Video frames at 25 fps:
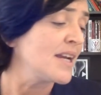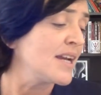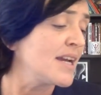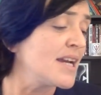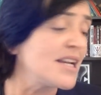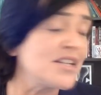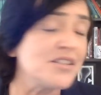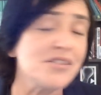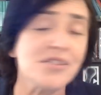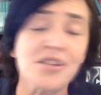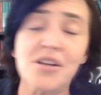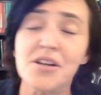
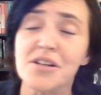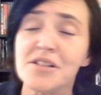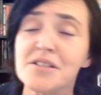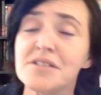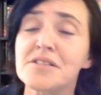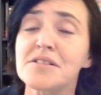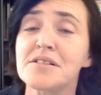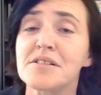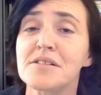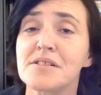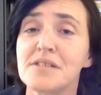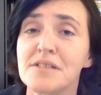It
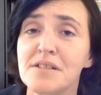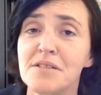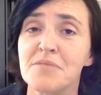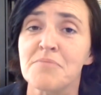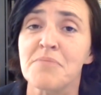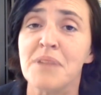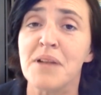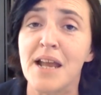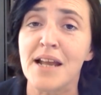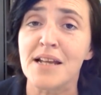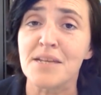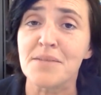does
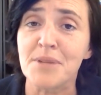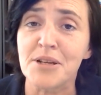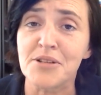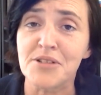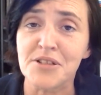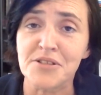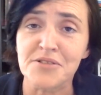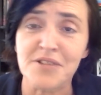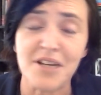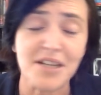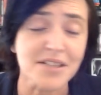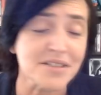complain about
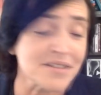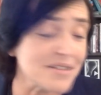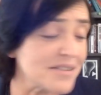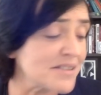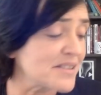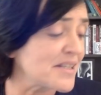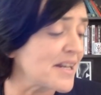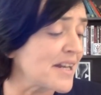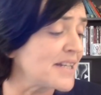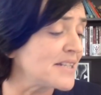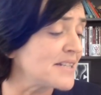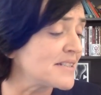the United
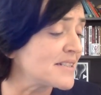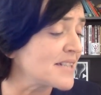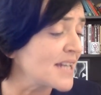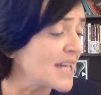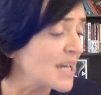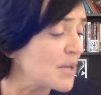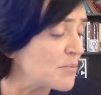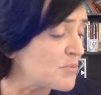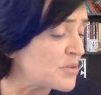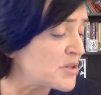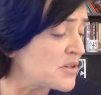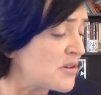States,
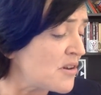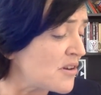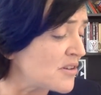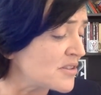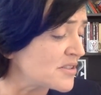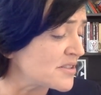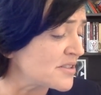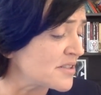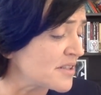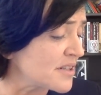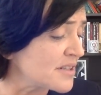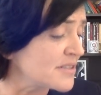but
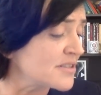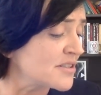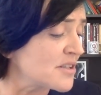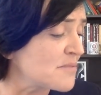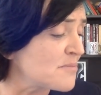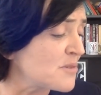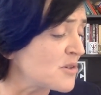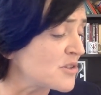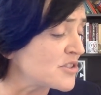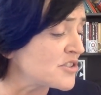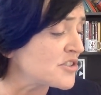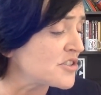not so
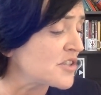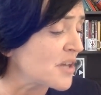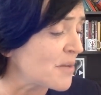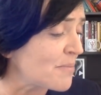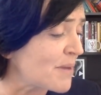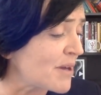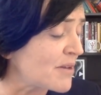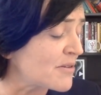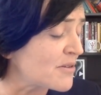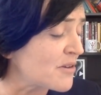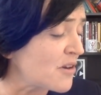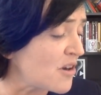much
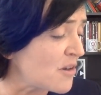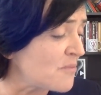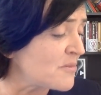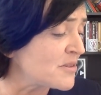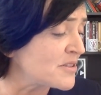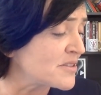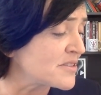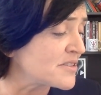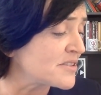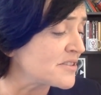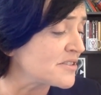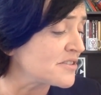about
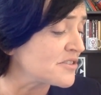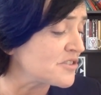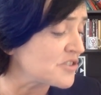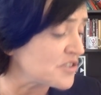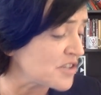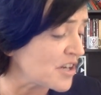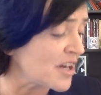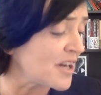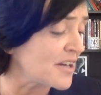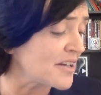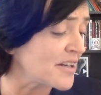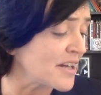communist
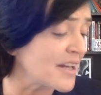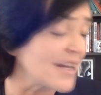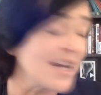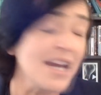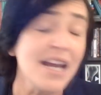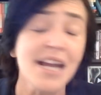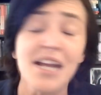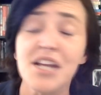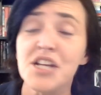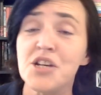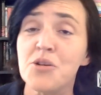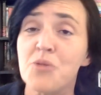China.
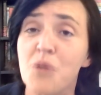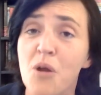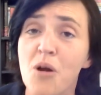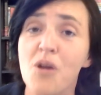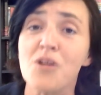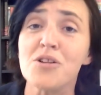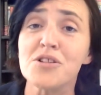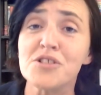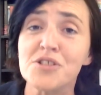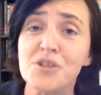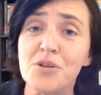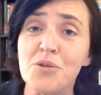You
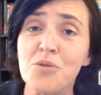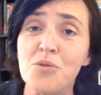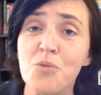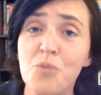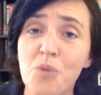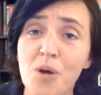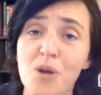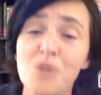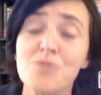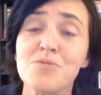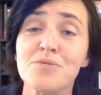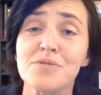also
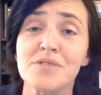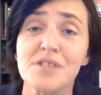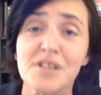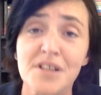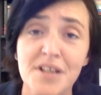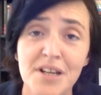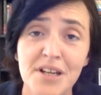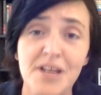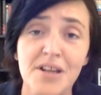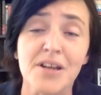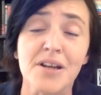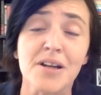won't
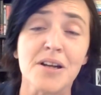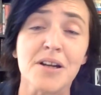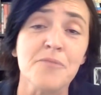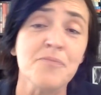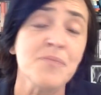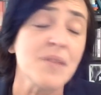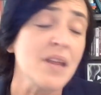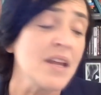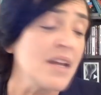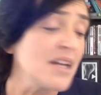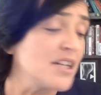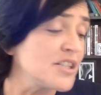hear
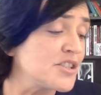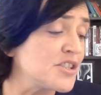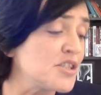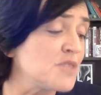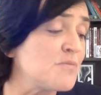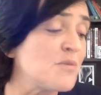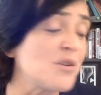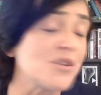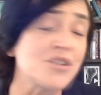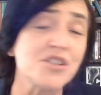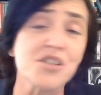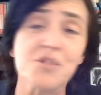
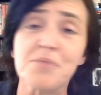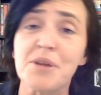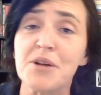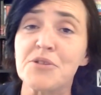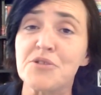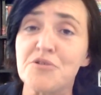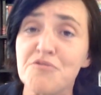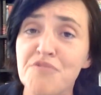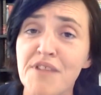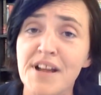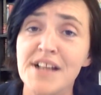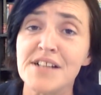too much
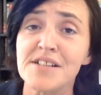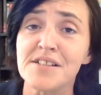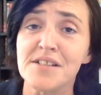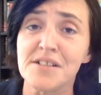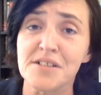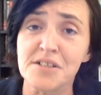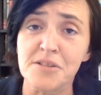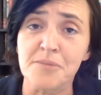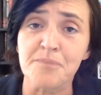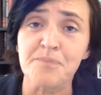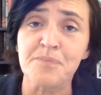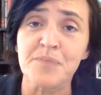about the
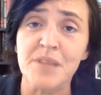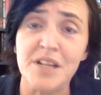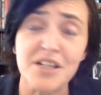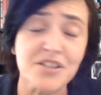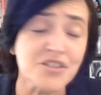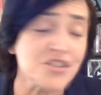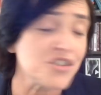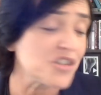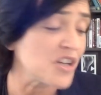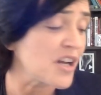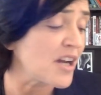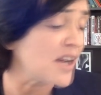racism
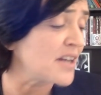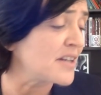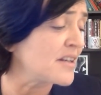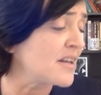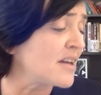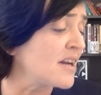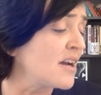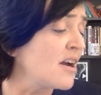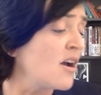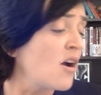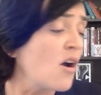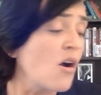in
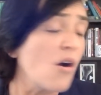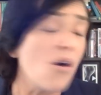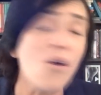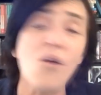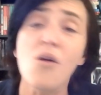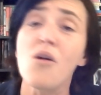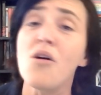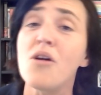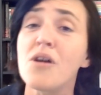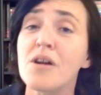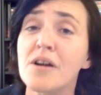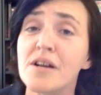China
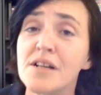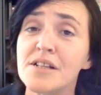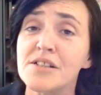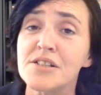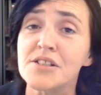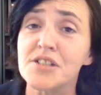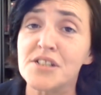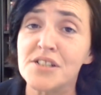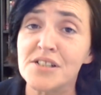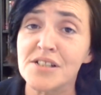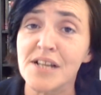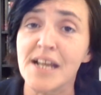or
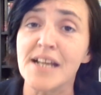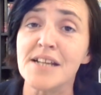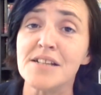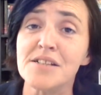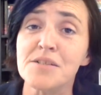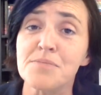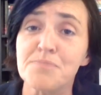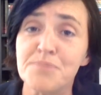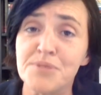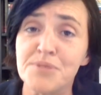state